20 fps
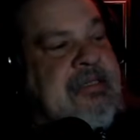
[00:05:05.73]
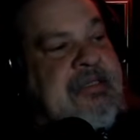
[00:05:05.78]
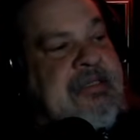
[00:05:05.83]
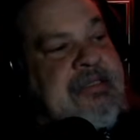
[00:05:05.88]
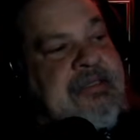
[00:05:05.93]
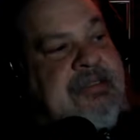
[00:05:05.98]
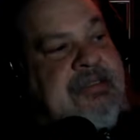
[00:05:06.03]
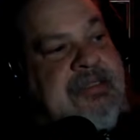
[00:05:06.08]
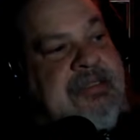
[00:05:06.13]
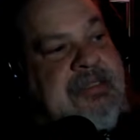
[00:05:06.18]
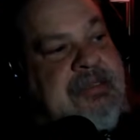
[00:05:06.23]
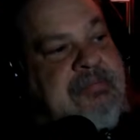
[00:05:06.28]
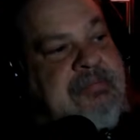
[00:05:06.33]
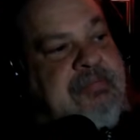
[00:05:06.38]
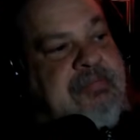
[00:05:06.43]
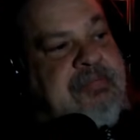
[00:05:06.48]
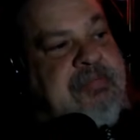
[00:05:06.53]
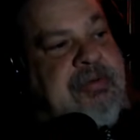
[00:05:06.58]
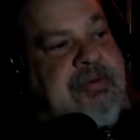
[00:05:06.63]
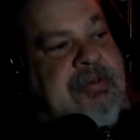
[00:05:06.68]
the
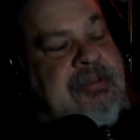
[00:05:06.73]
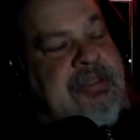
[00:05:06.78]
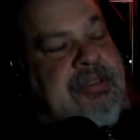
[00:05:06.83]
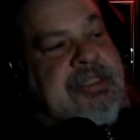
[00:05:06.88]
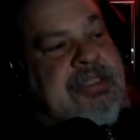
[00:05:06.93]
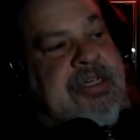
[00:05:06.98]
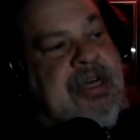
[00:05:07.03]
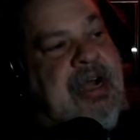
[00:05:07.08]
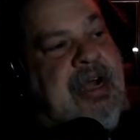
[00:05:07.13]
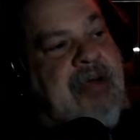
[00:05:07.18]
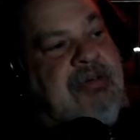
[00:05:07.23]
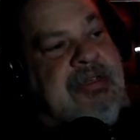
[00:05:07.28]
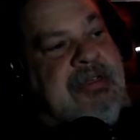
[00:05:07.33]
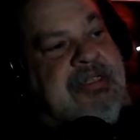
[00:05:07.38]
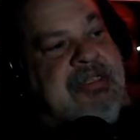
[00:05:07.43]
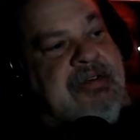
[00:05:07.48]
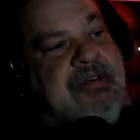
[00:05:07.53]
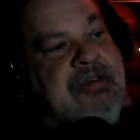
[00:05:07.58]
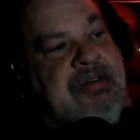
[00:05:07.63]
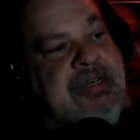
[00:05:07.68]
bullshit. I was
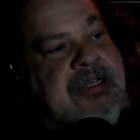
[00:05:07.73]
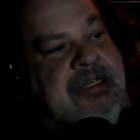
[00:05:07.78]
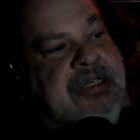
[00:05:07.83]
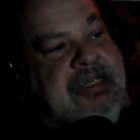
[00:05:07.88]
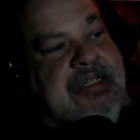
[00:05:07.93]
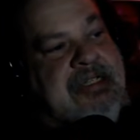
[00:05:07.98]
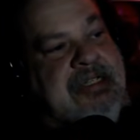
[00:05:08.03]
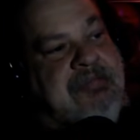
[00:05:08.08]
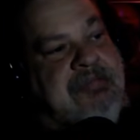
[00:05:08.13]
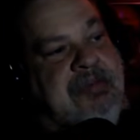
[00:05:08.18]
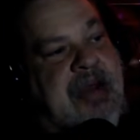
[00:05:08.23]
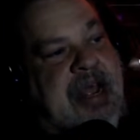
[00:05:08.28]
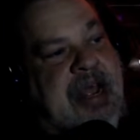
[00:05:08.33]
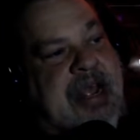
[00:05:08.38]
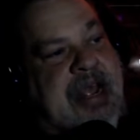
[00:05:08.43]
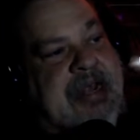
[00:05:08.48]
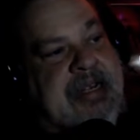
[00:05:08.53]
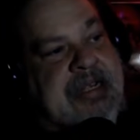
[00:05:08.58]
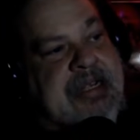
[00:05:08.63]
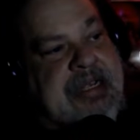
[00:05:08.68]
going to get some
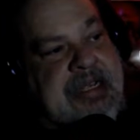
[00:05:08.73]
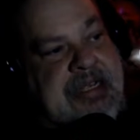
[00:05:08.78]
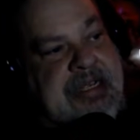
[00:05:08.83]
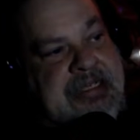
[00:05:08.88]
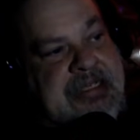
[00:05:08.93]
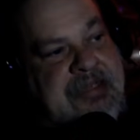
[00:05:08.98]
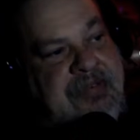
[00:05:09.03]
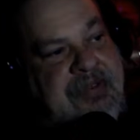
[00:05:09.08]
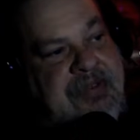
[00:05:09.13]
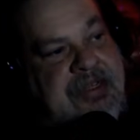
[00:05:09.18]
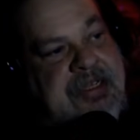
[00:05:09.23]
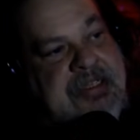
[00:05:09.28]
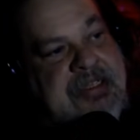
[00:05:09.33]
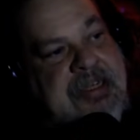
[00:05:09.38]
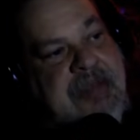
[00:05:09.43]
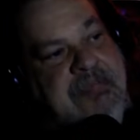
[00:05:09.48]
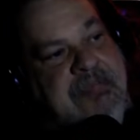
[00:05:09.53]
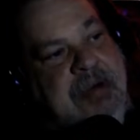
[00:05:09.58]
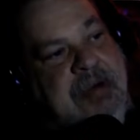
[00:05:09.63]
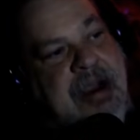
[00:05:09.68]
black keys for this.
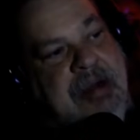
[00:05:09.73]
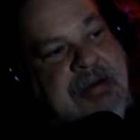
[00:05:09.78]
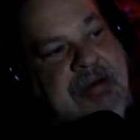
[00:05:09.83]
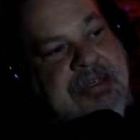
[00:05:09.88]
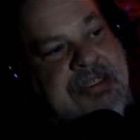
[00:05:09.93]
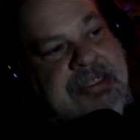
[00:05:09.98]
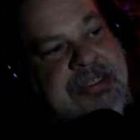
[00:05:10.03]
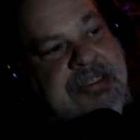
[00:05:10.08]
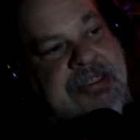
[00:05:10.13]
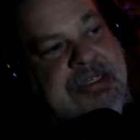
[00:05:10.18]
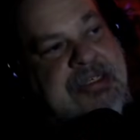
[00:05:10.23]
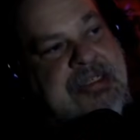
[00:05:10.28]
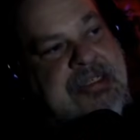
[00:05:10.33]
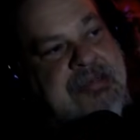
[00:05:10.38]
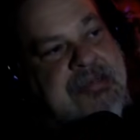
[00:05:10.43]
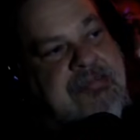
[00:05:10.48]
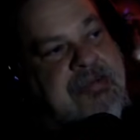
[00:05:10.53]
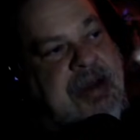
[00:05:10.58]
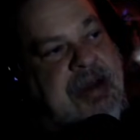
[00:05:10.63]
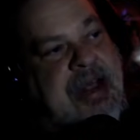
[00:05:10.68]
I probably should get
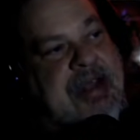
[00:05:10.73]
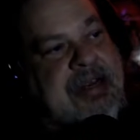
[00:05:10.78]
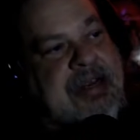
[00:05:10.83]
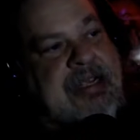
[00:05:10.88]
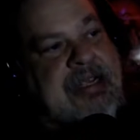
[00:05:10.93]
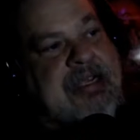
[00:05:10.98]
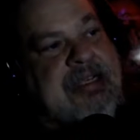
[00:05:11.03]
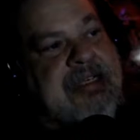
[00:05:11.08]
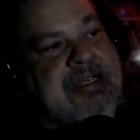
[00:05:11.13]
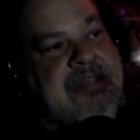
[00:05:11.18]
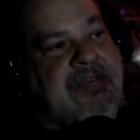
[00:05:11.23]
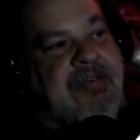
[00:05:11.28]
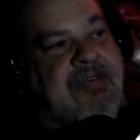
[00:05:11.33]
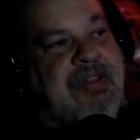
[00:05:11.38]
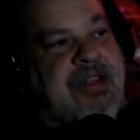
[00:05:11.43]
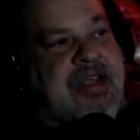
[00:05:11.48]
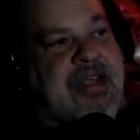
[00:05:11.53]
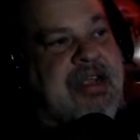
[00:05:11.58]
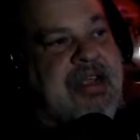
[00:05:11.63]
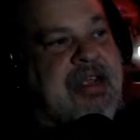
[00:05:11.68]
some black keys for
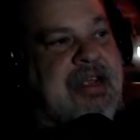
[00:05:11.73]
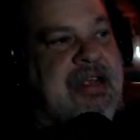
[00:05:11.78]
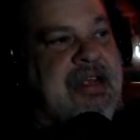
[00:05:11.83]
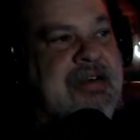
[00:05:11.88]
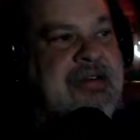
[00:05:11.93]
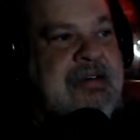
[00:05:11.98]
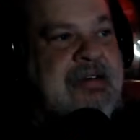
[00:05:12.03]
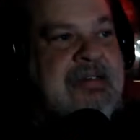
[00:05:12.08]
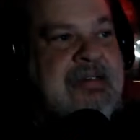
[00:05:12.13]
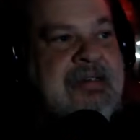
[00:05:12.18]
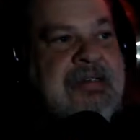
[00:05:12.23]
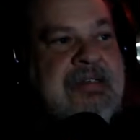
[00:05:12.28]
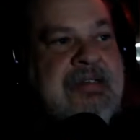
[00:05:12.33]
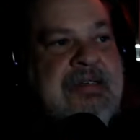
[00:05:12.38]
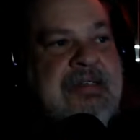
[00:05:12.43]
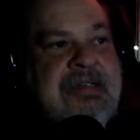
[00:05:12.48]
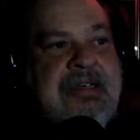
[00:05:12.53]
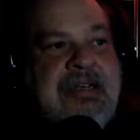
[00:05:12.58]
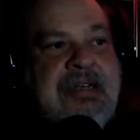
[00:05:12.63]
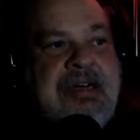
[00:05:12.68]
the head,
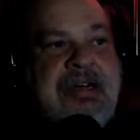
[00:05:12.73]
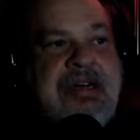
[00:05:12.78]
And